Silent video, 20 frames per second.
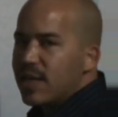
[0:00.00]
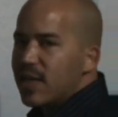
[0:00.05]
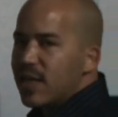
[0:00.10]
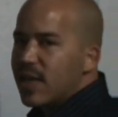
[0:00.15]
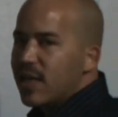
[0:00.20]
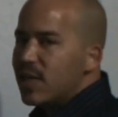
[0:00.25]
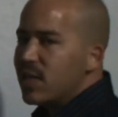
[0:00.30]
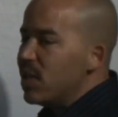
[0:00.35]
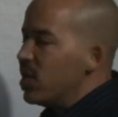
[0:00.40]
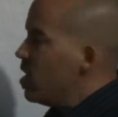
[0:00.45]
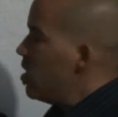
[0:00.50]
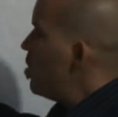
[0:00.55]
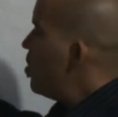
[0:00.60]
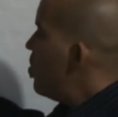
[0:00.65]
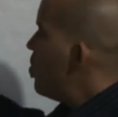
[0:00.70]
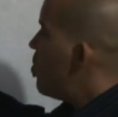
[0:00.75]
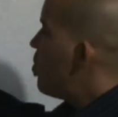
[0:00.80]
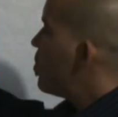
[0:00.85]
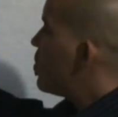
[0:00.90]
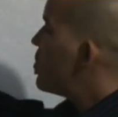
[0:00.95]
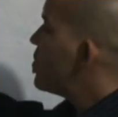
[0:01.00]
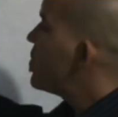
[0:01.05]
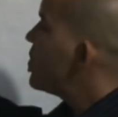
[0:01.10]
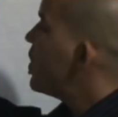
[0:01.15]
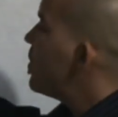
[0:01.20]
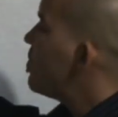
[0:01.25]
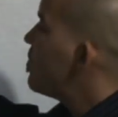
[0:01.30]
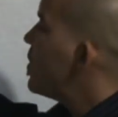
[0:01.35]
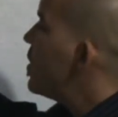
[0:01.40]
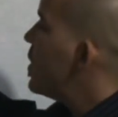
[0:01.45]
it or
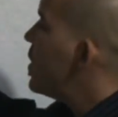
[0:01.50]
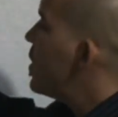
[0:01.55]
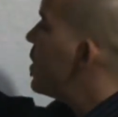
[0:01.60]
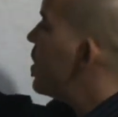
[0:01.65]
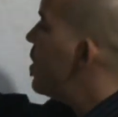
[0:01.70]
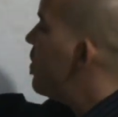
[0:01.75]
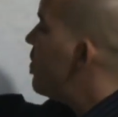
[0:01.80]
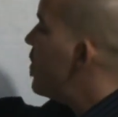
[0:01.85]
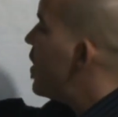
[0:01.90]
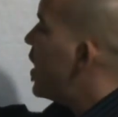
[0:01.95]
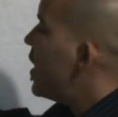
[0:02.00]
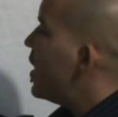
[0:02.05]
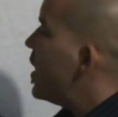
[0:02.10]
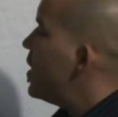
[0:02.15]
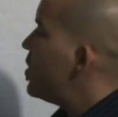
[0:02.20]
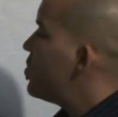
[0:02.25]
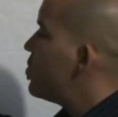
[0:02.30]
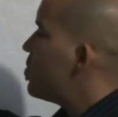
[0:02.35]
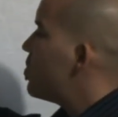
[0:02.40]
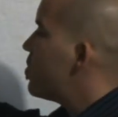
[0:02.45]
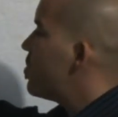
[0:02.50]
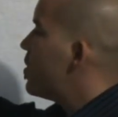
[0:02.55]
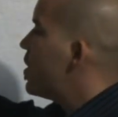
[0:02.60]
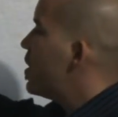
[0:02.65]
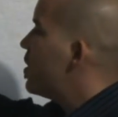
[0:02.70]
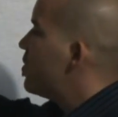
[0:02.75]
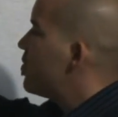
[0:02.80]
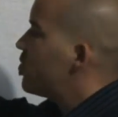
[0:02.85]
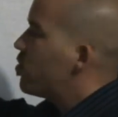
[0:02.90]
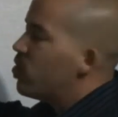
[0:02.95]
something of that nature,
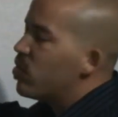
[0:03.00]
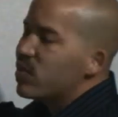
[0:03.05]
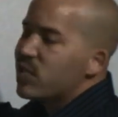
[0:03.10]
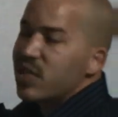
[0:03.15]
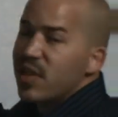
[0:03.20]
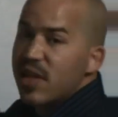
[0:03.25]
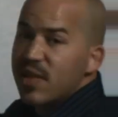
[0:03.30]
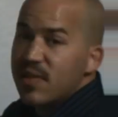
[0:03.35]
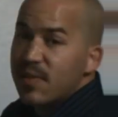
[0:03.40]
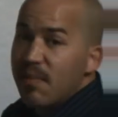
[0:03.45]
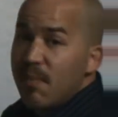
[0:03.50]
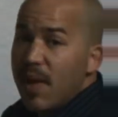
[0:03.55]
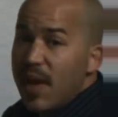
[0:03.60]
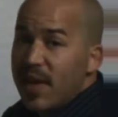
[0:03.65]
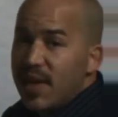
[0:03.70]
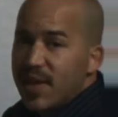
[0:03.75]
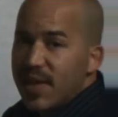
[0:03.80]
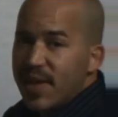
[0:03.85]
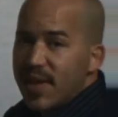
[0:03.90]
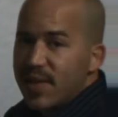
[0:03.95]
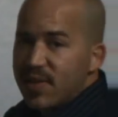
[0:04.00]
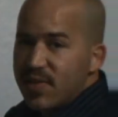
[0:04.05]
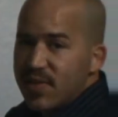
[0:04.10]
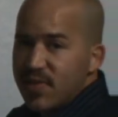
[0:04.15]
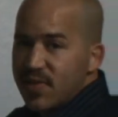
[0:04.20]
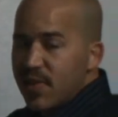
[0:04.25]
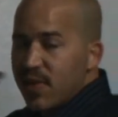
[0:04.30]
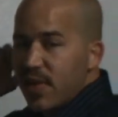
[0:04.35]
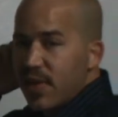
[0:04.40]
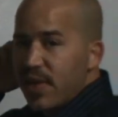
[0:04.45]
and of course that's
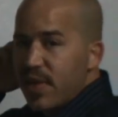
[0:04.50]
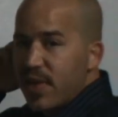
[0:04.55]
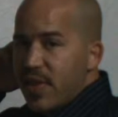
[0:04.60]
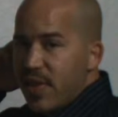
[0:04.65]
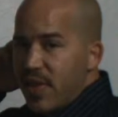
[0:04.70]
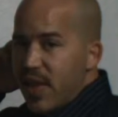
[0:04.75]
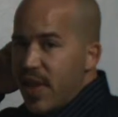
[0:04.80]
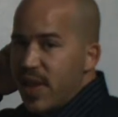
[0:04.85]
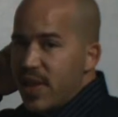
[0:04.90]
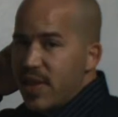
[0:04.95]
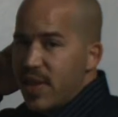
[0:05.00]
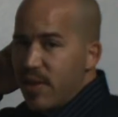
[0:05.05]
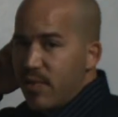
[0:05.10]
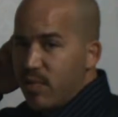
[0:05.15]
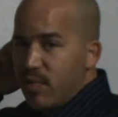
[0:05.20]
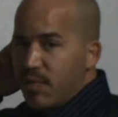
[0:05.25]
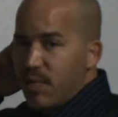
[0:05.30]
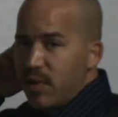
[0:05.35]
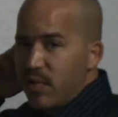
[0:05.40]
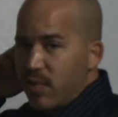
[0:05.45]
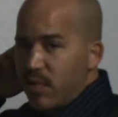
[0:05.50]
maintenance then that would be